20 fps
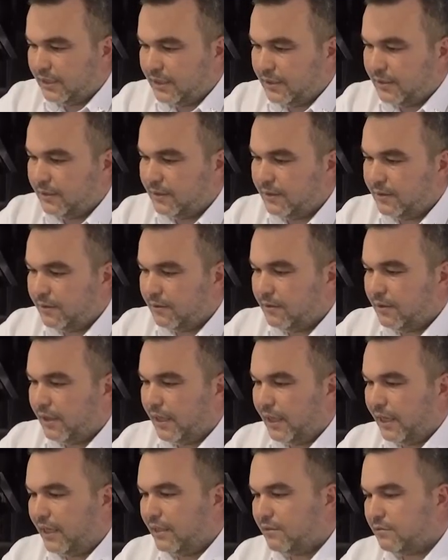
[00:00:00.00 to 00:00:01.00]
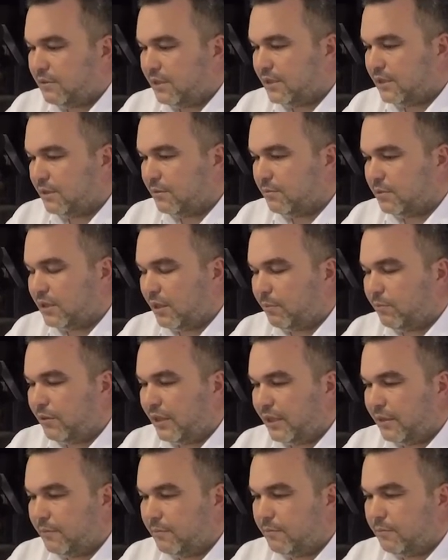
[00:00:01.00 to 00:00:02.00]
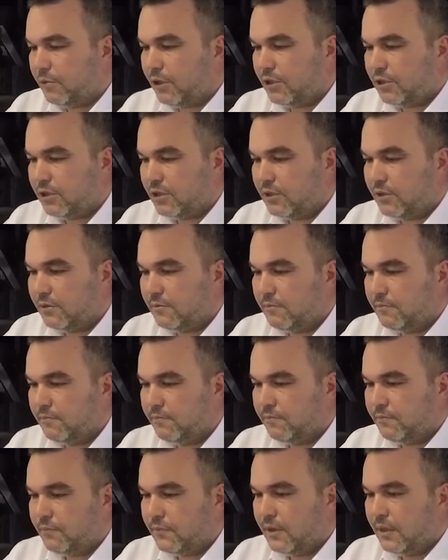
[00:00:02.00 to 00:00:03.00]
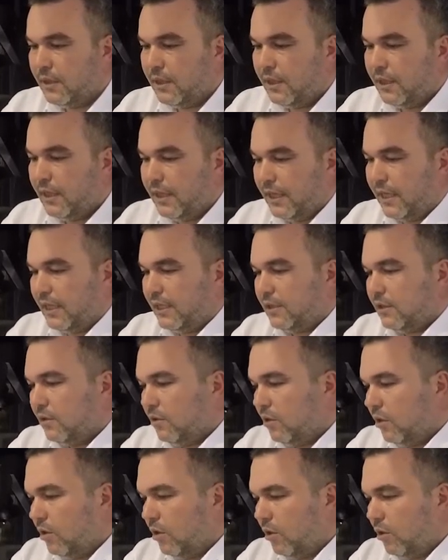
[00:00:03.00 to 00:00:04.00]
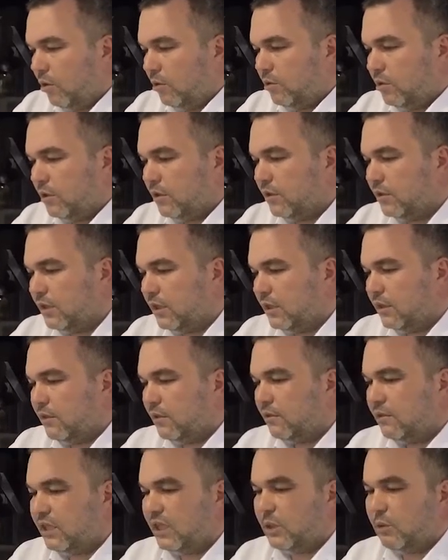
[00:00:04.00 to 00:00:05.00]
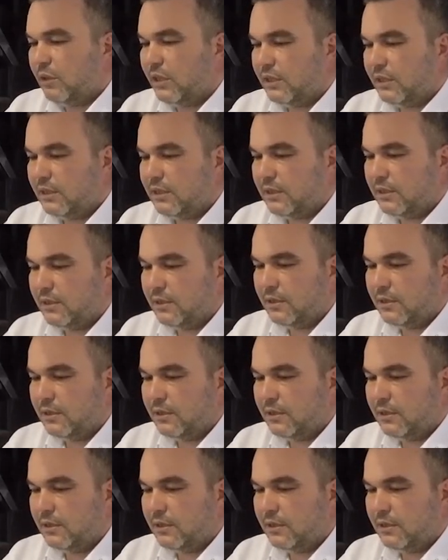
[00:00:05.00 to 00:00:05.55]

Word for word: the air system supply pressure, and all the required